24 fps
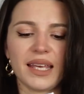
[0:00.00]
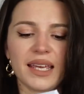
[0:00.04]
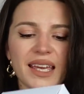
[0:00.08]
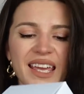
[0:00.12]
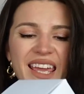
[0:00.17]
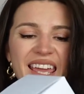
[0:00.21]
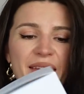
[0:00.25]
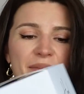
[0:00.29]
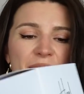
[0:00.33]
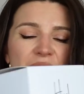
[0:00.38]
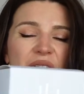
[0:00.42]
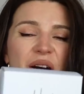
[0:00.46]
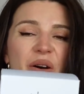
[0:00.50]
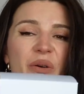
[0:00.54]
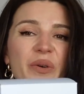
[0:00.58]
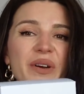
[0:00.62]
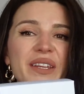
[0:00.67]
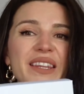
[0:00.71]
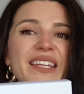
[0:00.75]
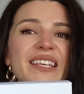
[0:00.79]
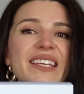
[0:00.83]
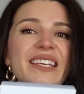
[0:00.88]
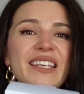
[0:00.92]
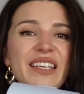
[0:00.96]
they came out
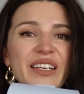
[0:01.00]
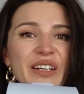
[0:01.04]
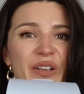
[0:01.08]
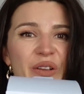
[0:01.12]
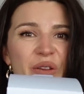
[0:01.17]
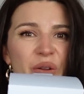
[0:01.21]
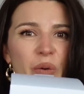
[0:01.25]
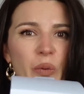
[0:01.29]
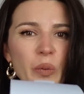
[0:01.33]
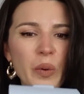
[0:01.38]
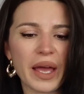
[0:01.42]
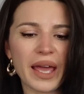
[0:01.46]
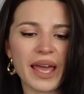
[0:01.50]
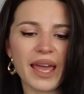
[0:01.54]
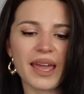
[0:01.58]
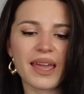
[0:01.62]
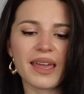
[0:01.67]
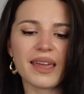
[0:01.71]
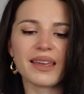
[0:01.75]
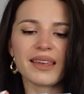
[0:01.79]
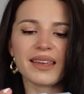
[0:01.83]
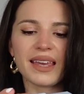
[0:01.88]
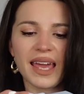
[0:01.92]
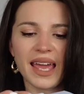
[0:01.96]
with Healed
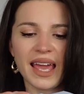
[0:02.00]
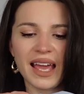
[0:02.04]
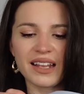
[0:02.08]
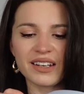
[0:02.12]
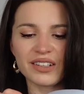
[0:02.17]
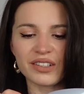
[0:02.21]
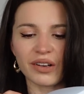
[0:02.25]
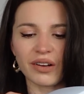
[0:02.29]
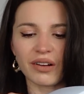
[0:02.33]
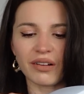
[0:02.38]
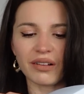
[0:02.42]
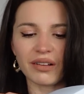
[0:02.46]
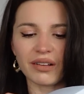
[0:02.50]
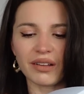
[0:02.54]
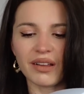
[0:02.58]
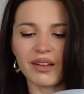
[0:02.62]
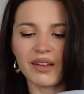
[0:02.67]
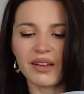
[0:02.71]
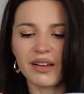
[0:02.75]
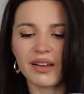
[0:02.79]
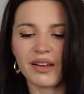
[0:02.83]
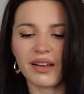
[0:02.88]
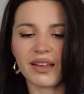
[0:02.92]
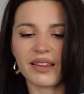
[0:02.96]
Away Candle.
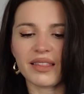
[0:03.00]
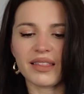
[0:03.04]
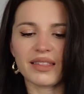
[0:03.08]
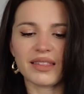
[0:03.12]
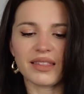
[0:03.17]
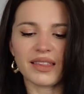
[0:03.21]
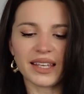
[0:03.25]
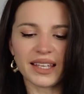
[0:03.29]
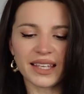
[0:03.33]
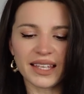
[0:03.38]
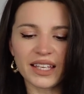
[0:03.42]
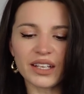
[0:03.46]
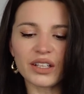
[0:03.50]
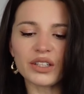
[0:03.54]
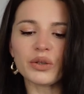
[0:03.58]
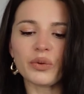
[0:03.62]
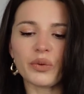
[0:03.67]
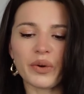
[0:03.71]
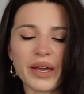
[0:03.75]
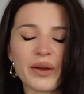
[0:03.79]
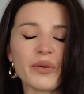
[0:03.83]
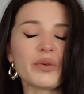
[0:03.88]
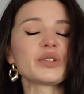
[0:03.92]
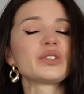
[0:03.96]
Healed
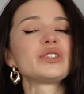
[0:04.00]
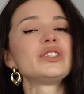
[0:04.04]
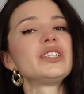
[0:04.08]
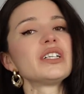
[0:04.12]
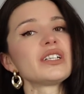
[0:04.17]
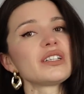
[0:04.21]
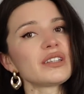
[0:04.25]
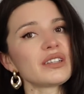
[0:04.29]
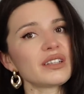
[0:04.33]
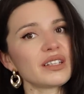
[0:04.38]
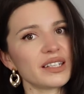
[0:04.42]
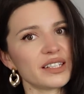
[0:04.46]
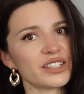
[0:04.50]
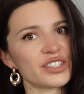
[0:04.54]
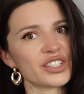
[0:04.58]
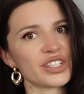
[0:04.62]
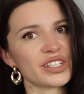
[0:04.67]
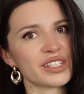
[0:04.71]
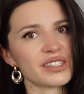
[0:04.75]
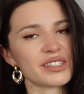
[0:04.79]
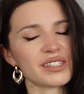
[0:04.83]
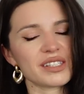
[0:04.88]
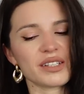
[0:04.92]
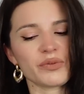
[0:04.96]
Away was
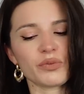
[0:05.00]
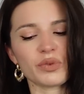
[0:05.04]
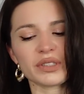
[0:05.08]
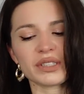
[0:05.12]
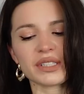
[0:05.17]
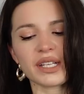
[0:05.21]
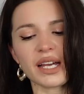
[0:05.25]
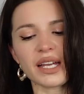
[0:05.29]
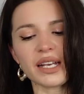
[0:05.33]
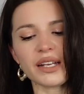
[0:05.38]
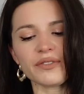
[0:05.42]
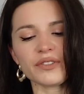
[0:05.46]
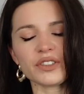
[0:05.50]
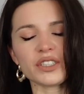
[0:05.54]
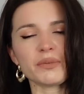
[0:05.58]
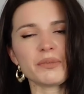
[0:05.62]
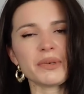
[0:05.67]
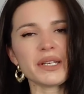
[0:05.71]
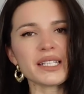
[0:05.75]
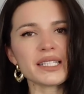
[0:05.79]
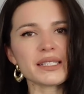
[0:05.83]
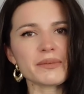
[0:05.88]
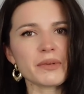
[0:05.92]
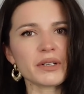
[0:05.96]
delicious. It was kind of, to
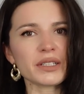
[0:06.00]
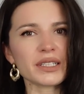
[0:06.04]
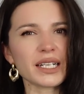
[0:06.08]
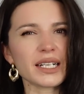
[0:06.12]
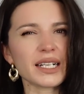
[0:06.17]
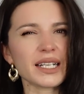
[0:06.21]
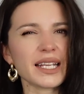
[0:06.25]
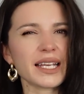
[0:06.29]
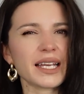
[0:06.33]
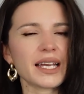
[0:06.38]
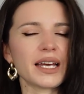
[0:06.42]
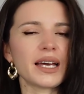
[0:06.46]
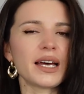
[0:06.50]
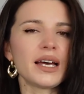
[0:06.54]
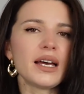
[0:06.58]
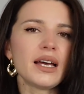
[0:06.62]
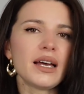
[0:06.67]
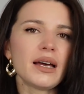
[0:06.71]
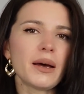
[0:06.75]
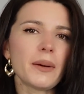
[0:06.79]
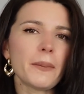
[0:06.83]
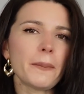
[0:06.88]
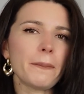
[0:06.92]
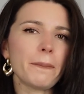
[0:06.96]
me, it smelled kind of like a
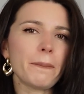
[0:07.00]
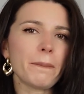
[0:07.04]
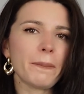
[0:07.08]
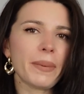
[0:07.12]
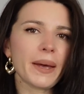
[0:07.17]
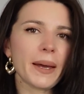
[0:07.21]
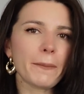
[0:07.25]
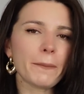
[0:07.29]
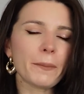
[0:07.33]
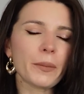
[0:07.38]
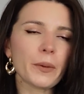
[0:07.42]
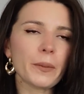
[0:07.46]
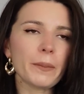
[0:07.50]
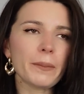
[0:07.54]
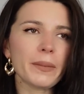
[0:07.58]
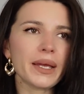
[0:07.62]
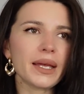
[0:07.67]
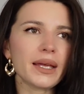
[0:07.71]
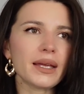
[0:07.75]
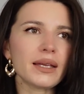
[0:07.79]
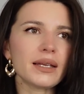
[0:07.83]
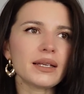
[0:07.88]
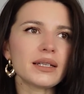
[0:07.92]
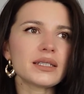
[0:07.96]

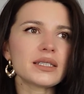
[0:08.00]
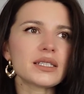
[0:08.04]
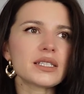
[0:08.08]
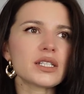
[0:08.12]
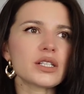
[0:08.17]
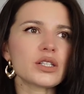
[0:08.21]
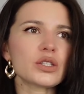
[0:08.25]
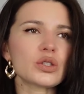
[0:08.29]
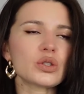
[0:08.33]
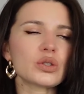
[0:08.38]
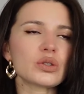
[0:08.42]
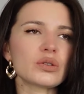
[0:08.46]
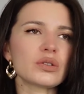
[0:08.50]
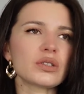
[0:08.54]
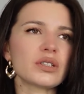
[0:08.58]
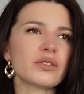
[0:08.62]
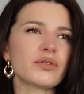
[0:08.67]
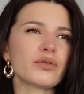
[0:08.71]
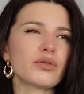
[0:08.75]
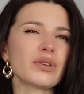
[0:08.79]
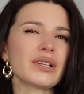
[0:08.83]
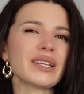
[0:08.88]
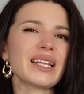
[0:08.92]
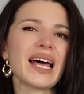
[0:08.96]
peppermint, sort
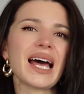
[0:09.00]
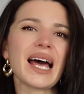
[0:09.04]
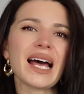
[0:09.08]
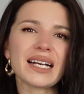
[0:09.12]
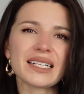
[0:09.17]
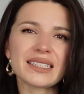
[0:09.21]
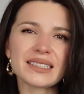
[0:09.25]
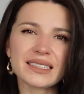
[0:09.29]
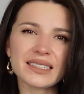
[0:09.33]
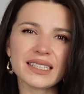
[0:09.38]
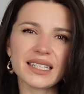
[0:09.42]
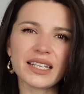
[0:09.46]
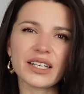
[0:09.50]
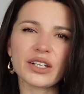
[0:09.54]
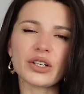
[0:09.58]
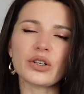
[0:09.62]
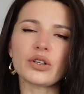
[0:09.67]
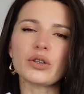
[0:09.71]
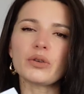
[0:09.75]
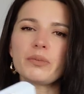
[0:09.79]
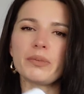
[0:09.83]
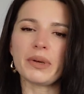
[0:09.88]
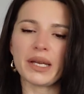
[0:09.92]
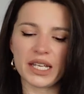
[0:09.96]
of relaxing,
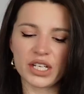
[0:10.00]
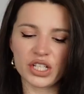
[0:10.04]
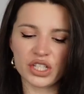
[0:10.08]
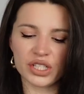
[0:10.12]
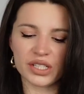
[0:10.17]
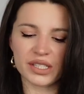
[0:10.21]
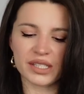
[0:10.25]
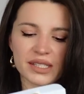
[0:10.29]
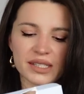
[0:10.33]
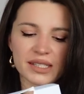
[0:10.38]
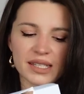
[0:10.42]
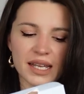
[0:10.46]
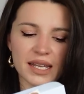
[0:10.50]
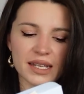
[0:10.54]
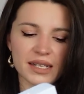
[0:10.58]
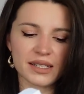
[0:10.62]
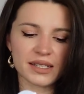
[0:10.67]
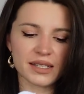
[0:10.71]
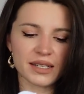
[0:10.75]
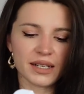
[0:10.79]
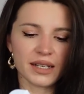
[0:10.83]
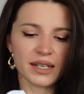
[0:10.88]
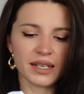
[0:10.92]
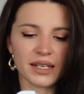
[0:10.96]
herbaceous
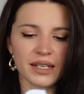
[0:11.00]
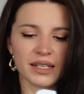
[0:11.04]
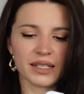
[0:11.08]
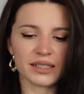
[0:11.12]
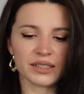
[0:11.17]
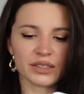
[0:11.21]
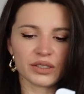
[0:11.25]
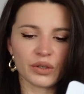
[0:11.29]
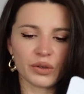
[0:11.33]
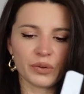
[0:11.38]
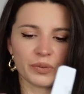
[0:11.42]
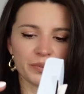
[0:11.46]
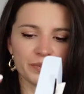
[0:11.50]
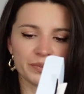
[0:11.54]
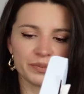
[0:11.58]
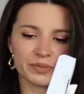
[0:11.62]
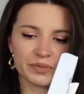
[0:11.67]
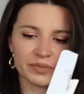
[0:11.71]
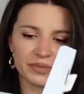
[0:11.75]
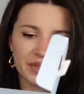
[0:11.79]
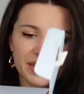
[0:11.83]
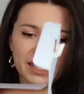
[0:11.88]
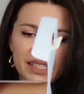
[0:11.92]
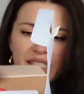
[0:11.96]
scent. So
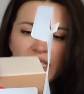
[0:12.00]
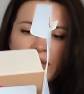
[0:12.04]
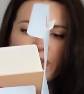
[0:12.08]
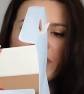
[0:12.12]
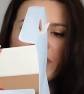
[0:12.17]
this is